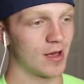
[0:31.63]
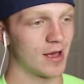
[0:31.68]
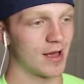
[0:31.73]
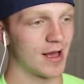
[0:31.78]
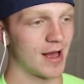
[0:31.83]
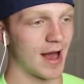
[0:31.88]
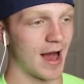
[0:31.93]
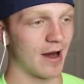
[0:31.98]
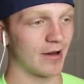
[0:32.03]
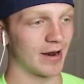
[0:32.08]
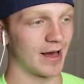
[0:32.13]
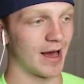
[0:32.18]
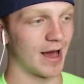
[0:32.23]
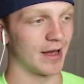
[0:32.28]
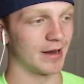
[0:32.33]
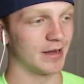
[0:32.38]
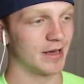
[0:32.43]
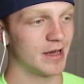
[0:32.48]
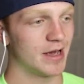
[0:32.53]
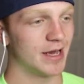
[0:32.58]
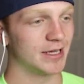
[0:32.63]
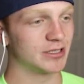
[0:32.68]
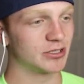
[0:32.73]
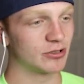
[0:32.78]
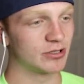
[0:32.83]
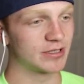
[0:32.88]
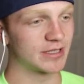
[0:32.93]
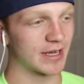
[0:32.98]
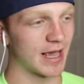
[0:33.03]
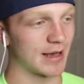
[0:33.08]
Nathan's dead. How to hide. Yep. As
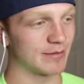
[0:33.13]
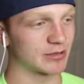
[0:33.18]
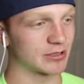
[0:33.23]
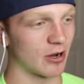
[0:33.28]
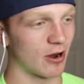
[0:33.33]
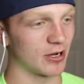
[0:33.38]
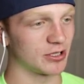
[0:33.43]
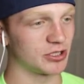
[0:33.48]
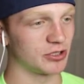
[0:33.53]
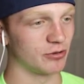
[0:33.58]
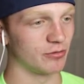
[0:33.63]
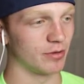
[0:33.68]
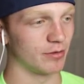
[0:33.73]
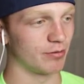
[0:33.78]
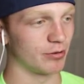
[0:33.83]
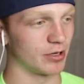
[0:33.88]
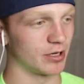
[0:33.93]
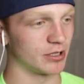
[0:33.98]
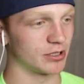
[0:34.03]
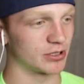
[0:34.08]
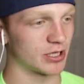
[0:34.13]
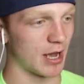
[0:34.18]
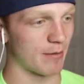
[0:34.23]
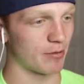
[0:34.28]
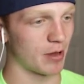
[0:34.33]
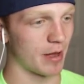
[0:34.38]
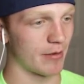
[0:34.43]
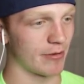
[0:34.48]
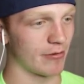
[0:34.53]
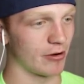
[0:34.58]
soon as the game starts, you'll be put in a shop
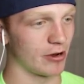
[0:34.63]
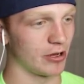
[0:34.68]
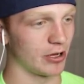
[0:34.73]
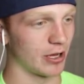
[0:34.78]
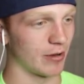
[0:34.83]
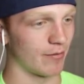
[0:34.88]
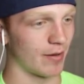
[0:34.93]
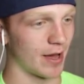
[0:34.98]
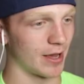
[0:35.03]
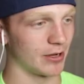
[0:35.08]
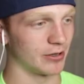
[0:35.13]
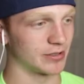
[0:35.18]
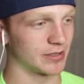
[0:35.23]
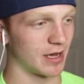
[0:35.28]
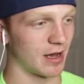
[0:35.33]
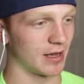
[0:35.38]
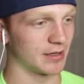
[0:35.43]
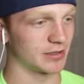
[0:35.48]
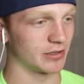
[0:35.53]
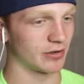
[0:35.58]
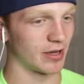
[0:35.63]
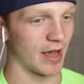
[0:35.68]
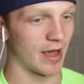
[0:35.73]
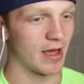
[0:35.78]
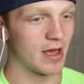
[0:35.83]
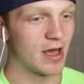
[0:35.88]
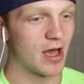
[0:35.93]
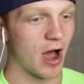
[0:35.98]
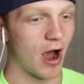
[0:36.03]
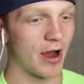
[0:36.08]
lobby where you can buy your times.
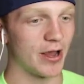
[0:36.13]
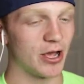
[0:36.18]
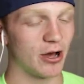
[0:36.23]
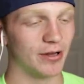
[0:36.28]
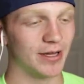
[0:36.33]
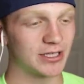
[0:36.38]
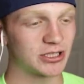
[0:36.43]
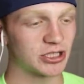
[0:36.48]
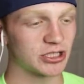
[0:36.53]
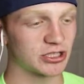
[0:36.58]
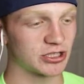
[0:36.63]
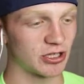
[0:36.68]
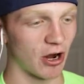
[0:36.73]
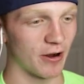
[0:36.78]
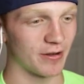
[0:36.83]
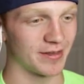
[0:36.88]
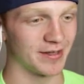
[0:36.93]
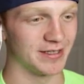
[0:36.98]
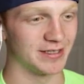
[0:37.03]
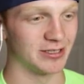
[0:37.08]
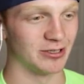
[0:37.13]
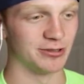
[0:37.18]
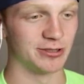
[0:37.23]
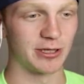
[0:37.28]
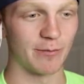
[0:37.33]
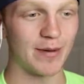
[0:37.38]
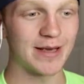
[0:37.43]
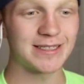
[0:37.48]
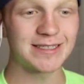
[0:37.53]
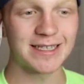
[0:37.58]
Okay. All right, yo, let's just start this,
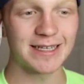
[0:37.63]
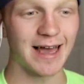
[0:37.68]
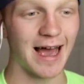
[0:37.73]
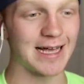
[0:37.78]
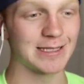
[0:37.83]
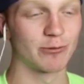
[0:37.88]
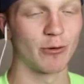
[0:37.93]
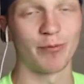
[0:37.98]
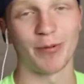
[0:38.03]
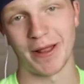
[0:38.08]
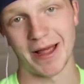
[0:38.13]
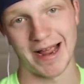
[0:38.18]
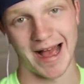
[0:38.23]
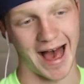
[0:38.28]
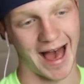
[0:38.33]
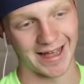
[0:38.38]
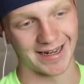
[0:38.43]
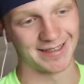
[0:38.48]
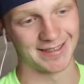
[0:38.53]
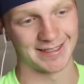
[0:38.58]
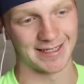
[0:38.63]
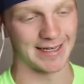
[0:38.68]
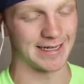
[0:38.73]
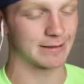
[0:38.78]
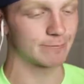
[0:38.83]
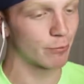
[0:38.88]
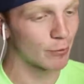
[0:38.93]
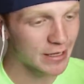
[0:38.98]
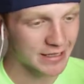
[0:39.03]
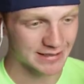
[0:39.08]
dude. So basically, guys, we're playing hide and seek.
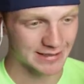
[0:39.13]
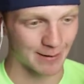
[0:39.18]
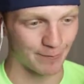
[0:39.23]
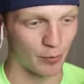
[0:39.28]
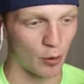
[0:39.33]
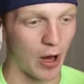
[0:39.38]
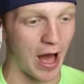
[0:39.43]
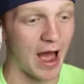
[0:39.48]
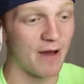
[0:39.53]
It's pretty simple.